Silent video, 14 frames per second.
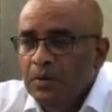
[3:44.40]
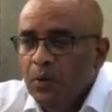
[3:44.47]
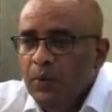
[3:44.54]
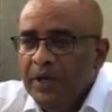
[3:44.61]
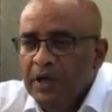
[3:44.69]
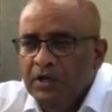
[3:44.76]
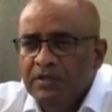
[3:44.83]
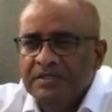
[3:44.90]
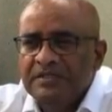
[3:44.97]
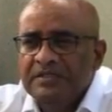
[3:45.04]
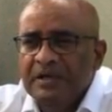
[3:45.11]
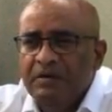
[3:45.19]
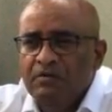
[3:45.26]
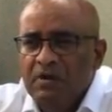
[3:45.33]
We're going to
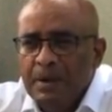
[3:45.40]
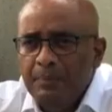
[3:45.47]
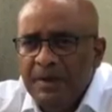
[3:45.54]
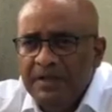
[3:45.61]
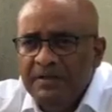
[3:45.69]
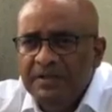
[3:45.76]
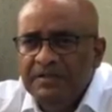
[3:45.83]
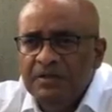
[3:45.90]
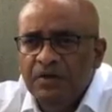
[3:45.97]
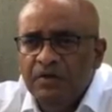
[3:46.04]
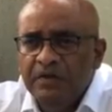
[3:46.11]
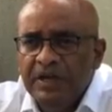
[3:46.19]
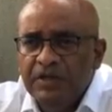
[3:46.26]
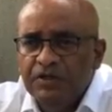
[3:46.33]
see a rapid
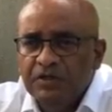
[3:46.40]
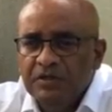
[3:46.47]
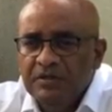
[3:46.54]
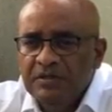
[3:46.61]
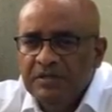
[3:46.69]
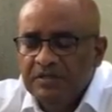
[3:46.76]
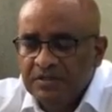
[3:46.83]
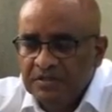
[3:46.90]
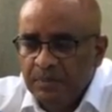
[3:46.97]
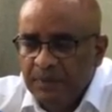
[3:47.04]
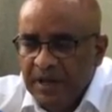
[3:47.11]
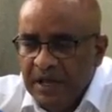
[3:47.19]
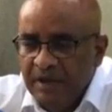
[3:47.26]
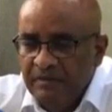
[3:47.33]
deterioration in the
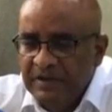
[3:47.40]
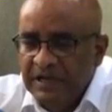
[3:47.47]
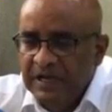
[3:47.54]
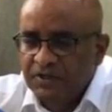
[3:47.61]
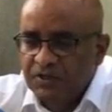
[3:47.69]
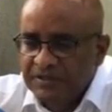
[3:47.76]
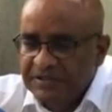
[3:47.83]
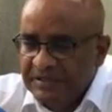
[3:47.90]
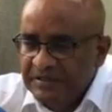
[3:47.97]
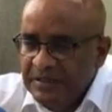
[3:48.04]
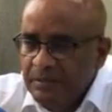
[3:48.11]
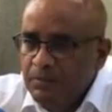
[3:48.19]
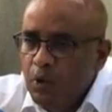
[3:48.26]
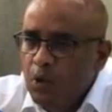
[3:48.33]
supply of
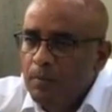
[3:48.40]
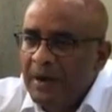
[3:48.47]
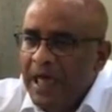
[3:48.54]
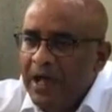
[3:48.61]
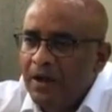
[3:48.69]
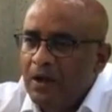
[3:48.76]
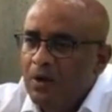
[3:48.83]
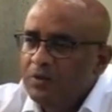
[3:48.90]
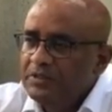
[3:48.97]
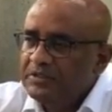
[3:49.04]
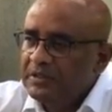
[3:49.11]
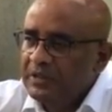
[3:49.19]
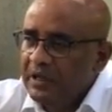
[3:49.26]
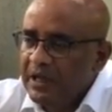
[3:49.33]
electricity, more
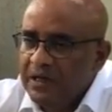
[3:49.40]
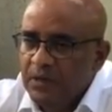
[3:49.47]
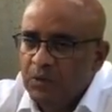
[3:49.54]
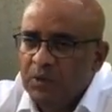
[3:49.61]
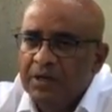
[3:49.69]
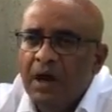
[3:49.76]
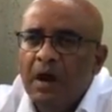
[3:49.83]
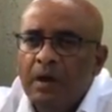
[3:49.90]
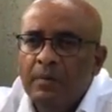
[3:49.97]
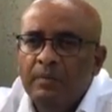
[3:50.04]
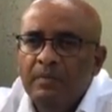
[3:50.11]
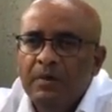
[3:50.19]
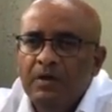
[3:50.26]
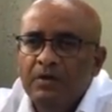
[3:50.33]
blackouts, and it would harm
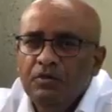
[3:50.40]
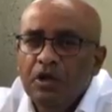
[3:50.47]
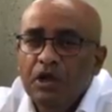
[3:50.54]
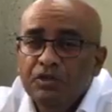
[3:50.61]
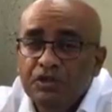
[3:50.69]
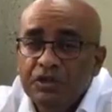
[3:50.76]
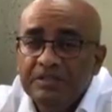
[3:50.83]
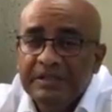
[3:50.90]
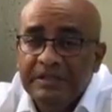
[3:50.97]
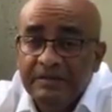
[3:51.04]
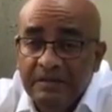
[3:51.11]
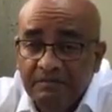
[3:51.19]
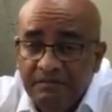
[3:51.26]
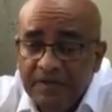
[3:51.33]
not just
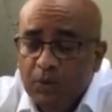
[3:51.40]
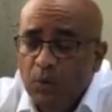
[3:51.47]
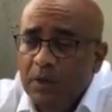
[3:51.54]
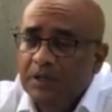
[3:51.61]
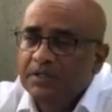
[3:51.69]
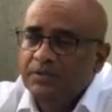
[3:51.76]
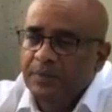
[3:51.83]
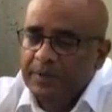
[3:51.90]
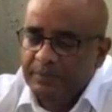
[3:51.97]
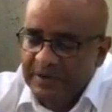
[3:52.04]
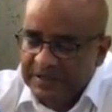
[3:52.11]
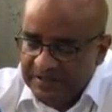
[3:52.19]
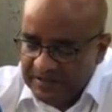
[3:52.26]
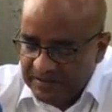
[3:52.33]
individuals but
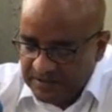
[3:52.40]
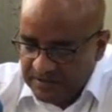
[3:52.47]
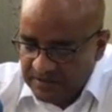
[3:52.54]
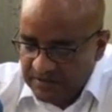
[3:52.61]
business.